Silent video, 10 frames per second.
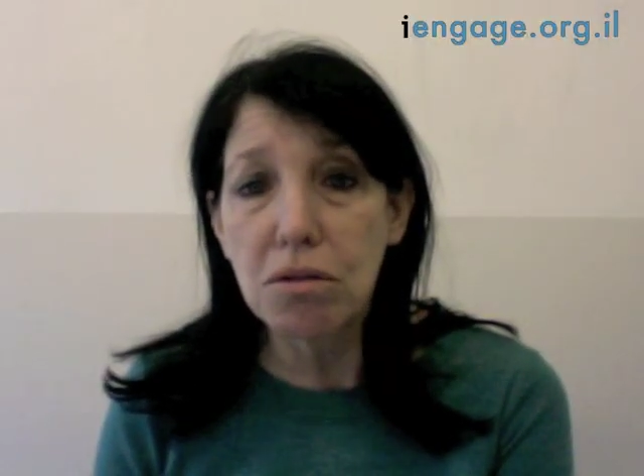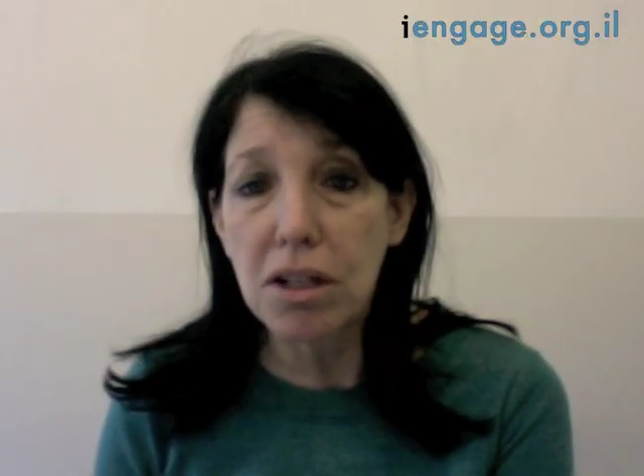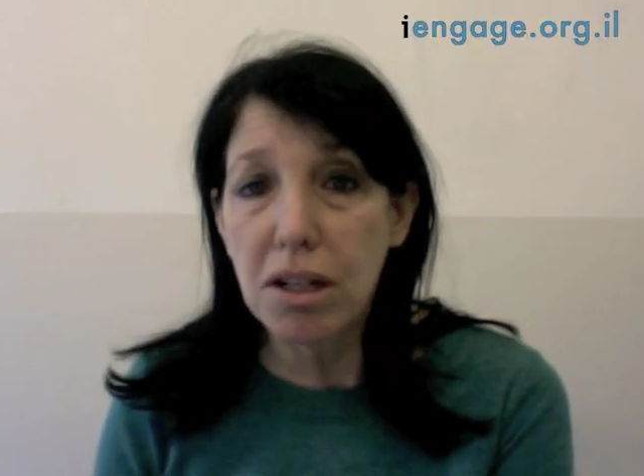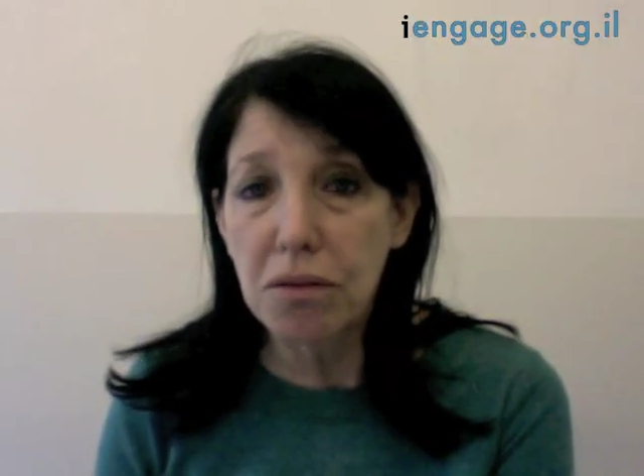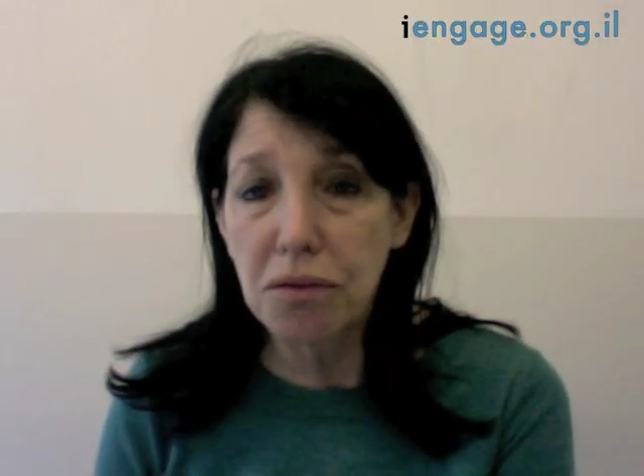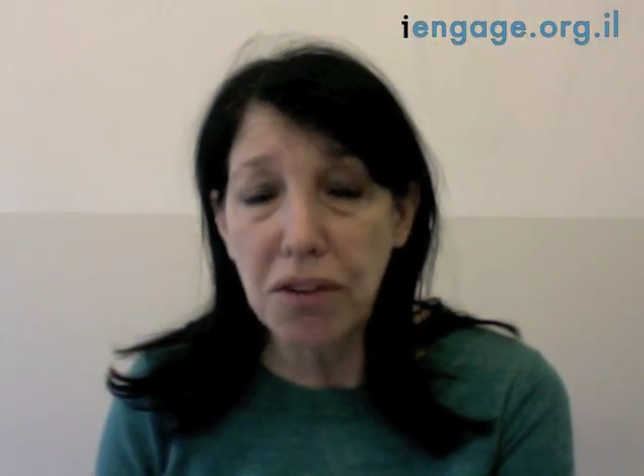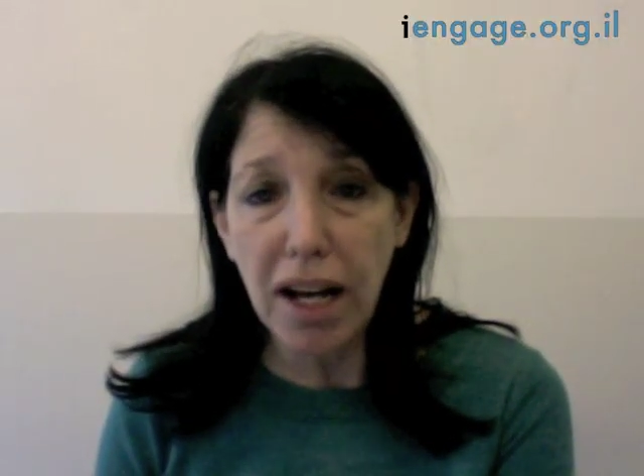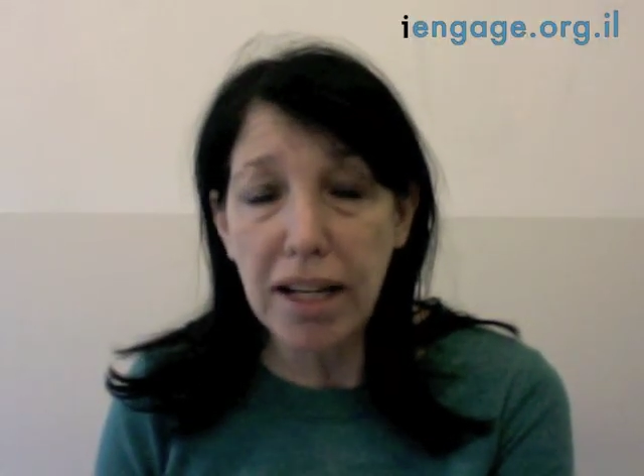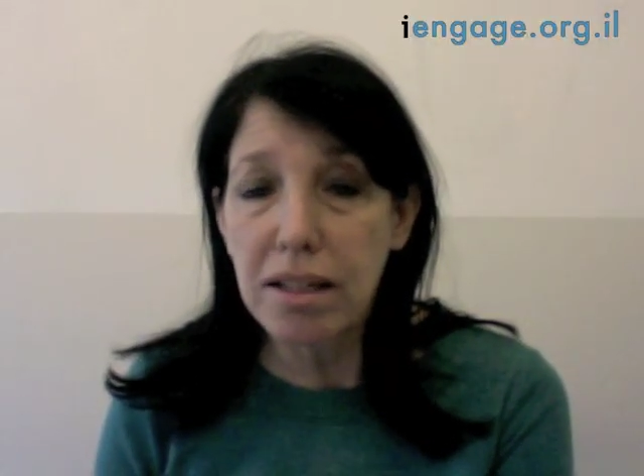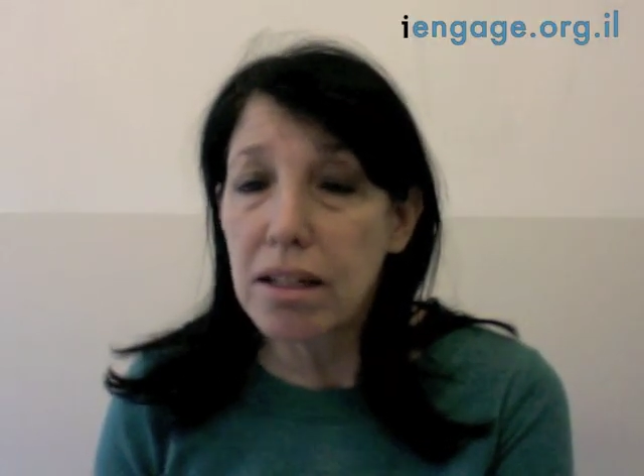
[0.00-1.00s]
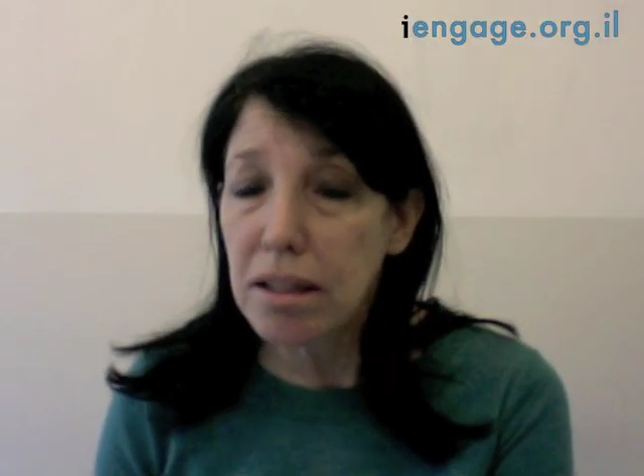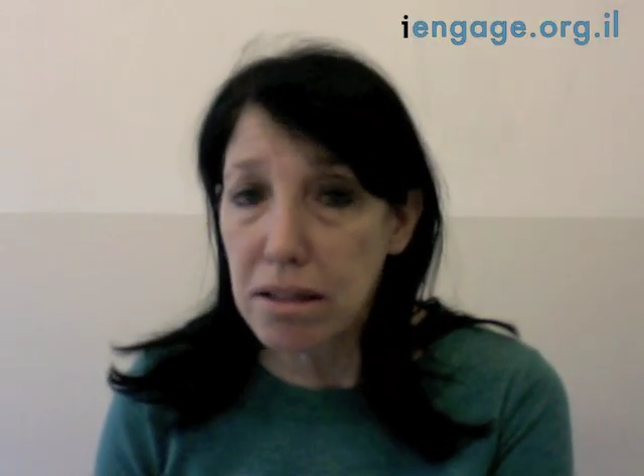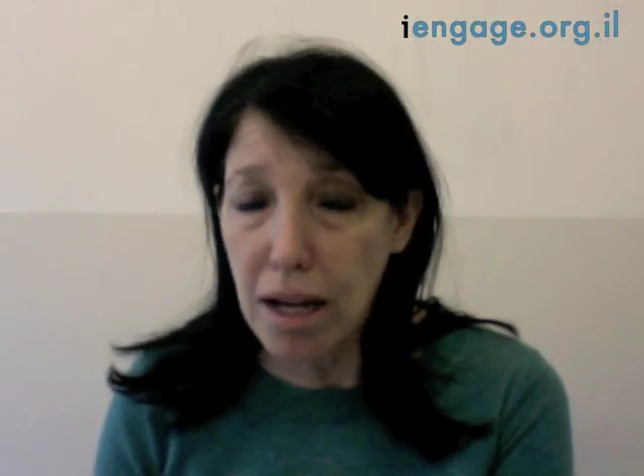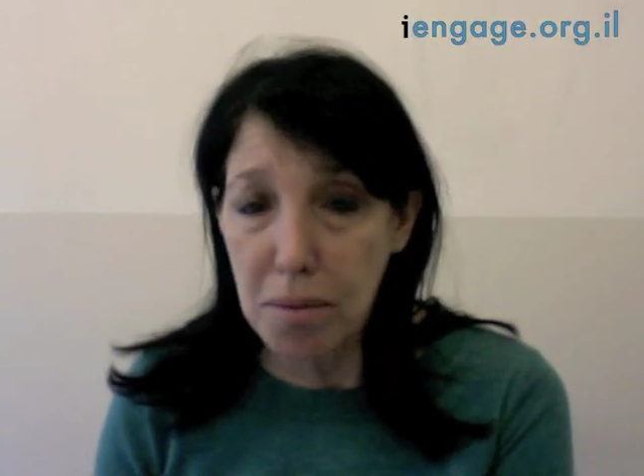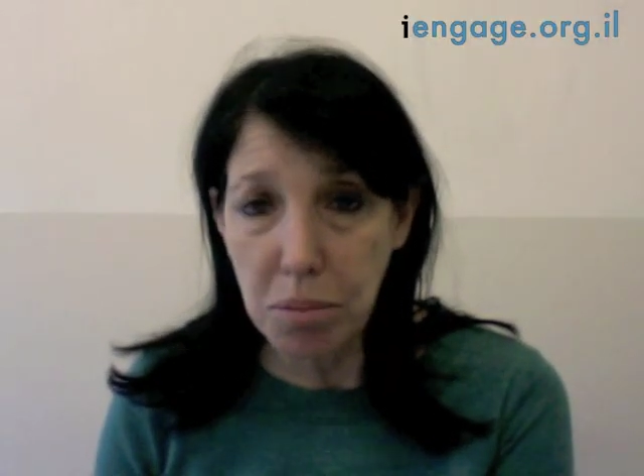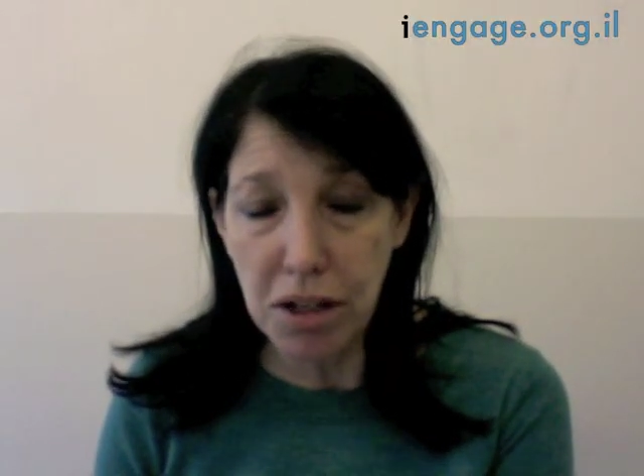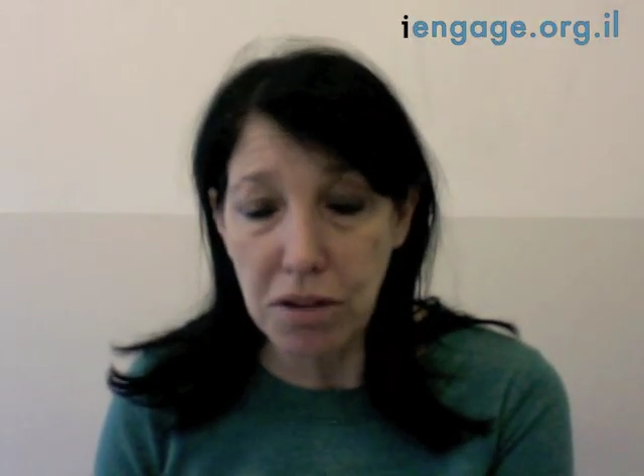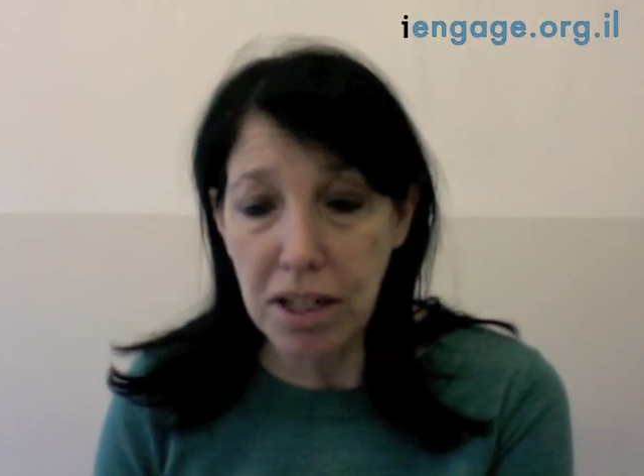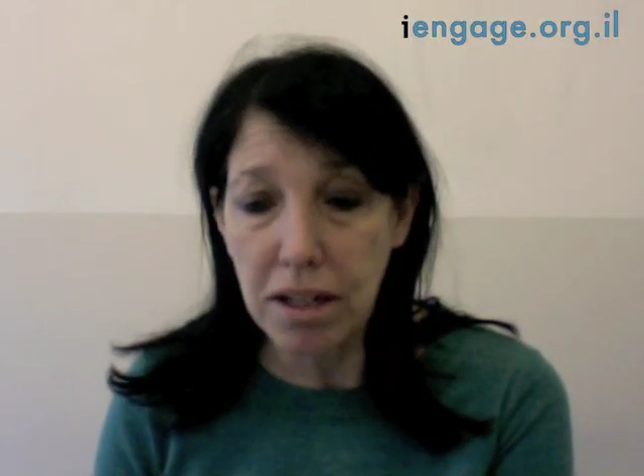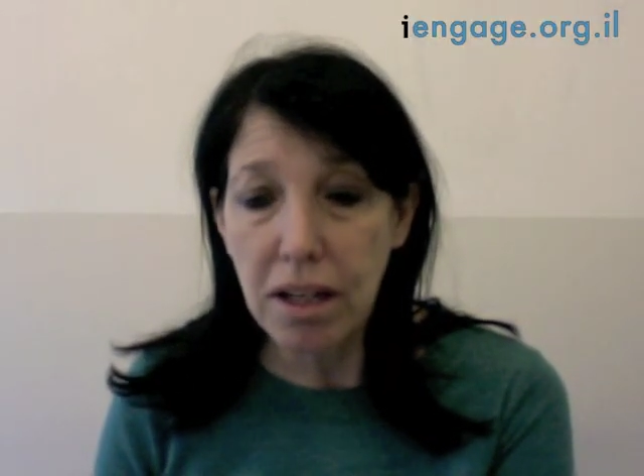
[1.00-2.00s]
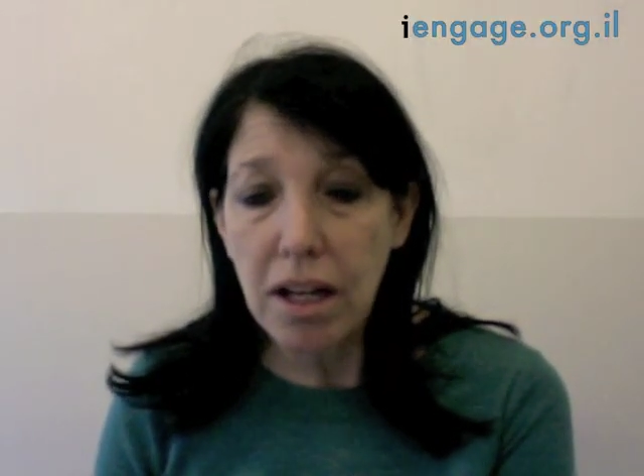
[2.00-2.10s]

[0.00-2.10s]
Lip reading: a confined time period.